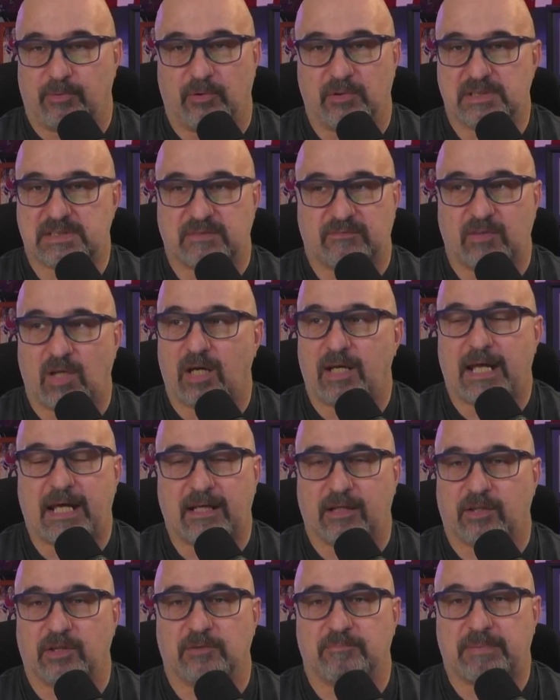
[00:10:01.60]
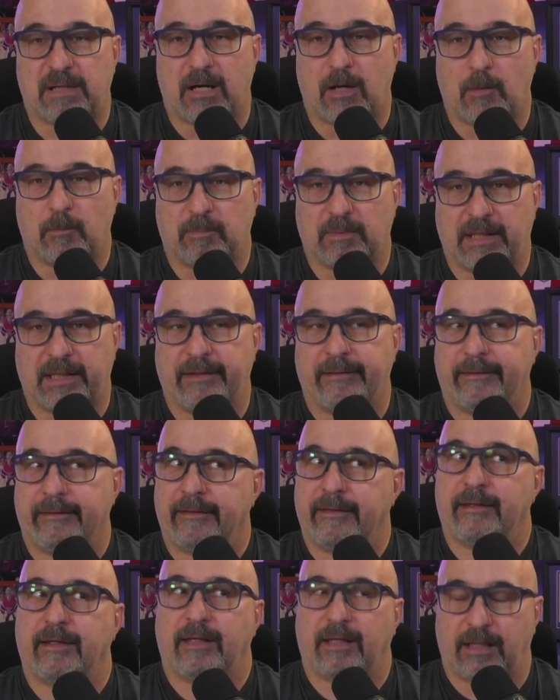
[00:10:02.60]
have not had a good power play
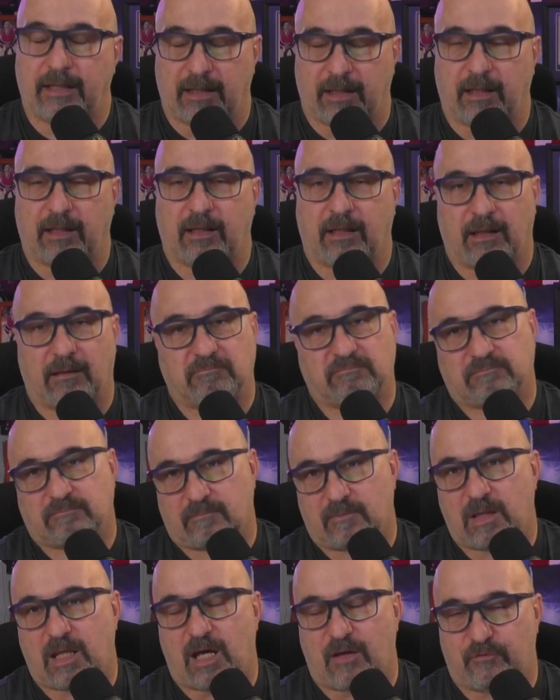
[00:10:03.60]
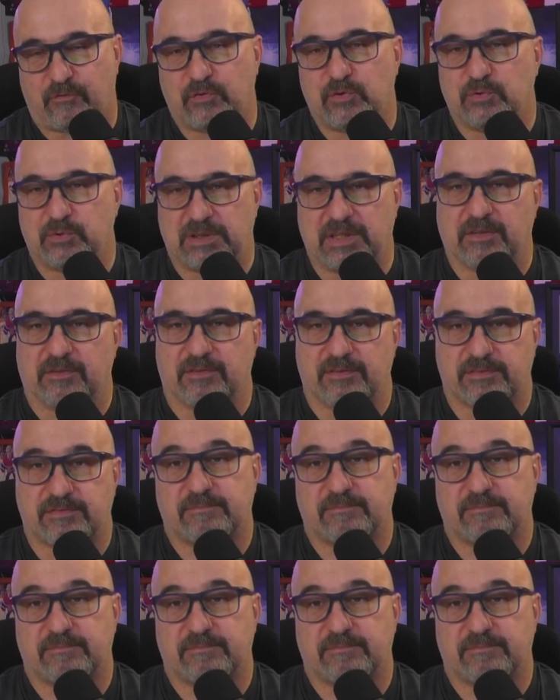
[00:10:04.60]
in a few years.